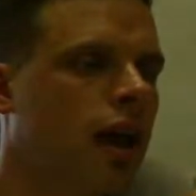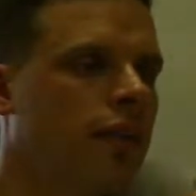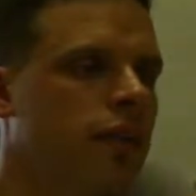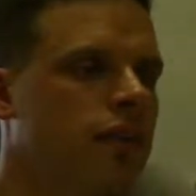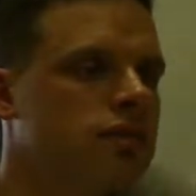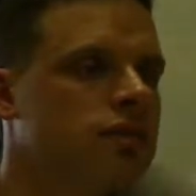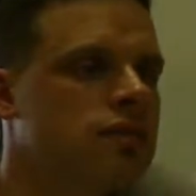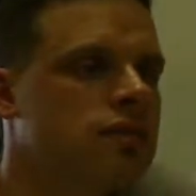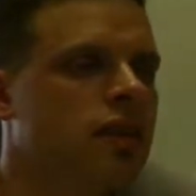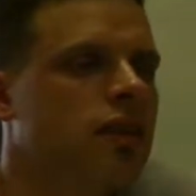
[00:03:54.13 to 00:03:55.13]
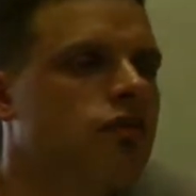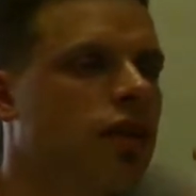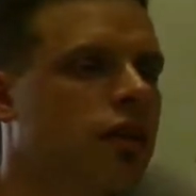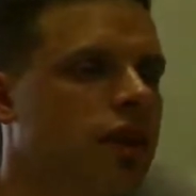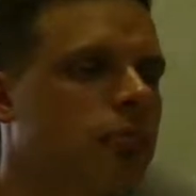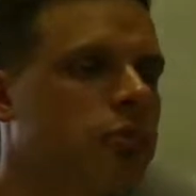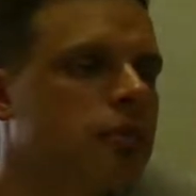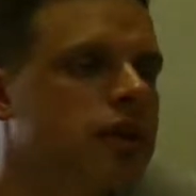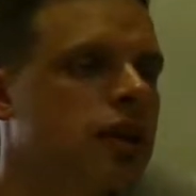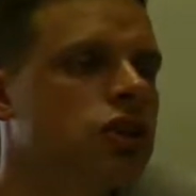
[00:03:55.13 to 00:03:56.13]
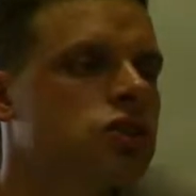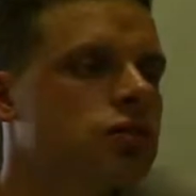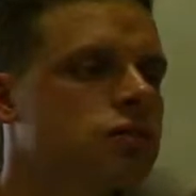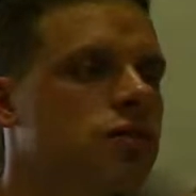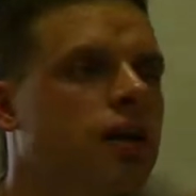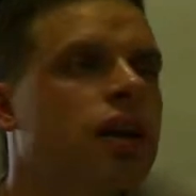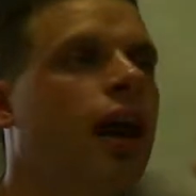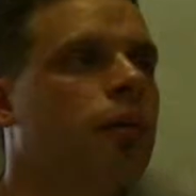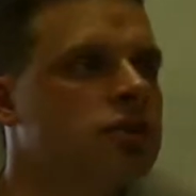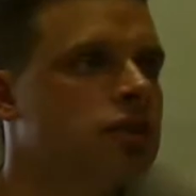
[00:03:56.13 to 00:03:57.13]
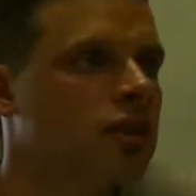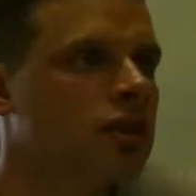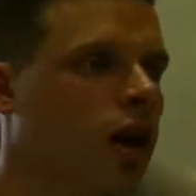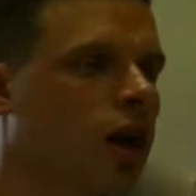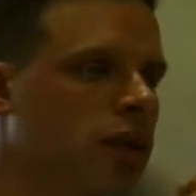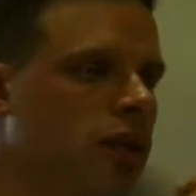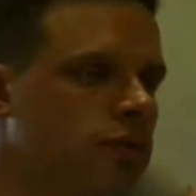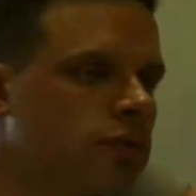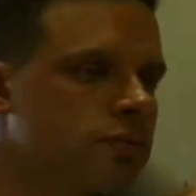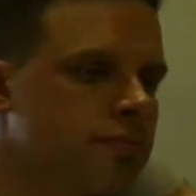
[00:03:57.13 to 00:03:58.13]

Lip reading: and this is the, if you like, the implementation. But it happens at the type level.